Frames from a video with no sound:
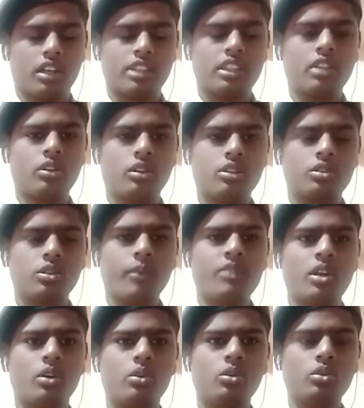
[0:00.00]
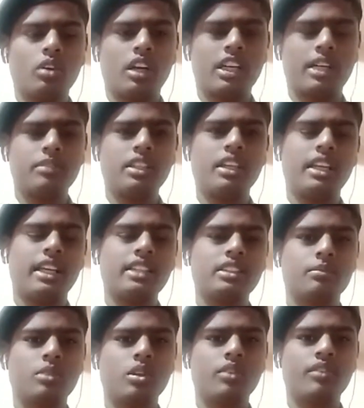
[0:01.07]
other also who attempted less
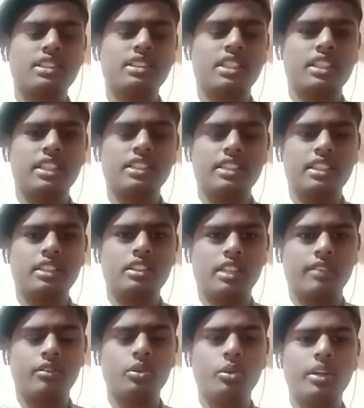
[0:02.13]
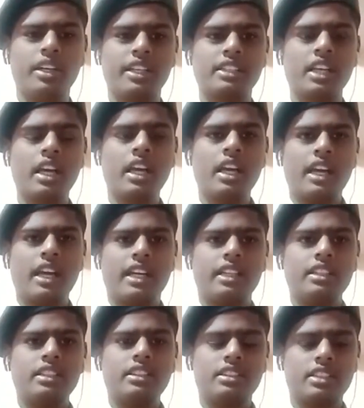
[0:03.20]
number of SRTs and WATs,
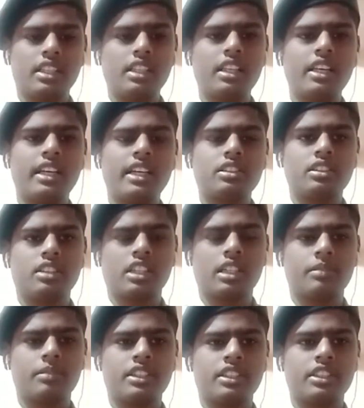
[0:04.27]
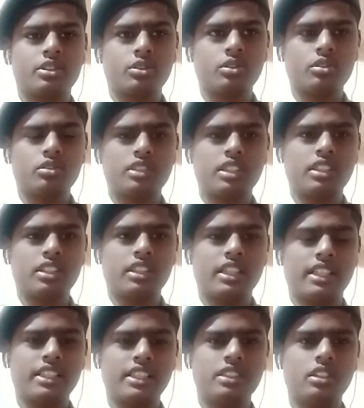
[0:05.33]
and still they get recommended. So, sir,
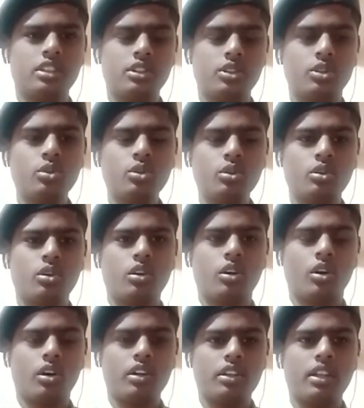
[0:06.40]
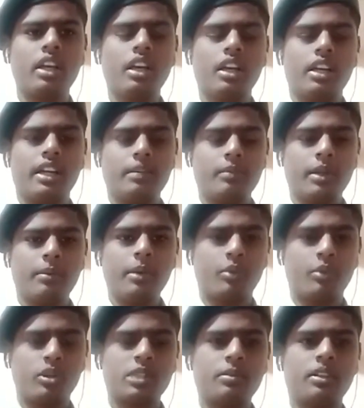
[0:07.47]
it is true, or it may be
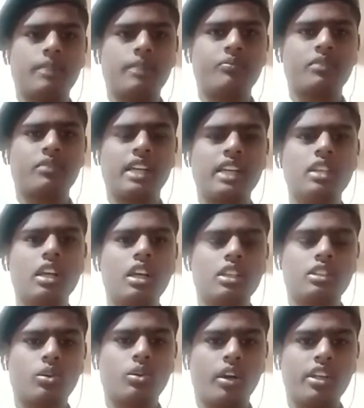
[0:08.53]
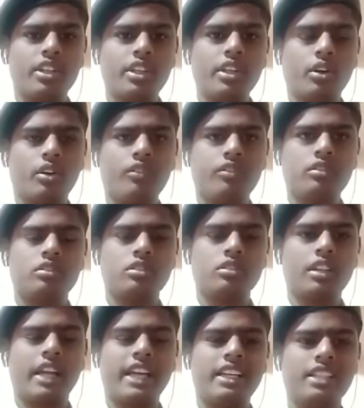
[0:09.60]
possible that the quality of
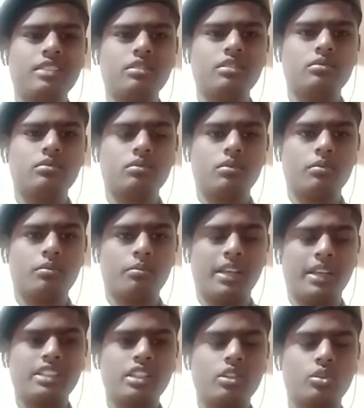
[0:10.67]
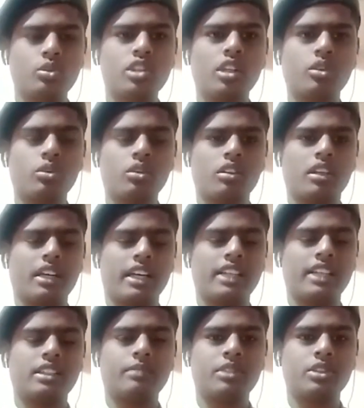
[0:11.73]
the writing plays a crucial role as
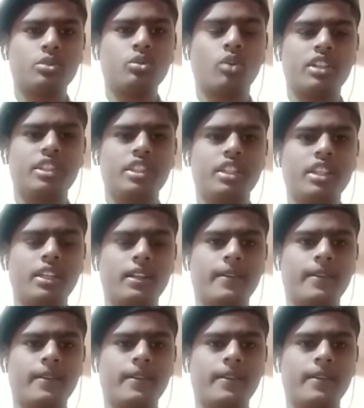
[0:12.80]
compared to quantity.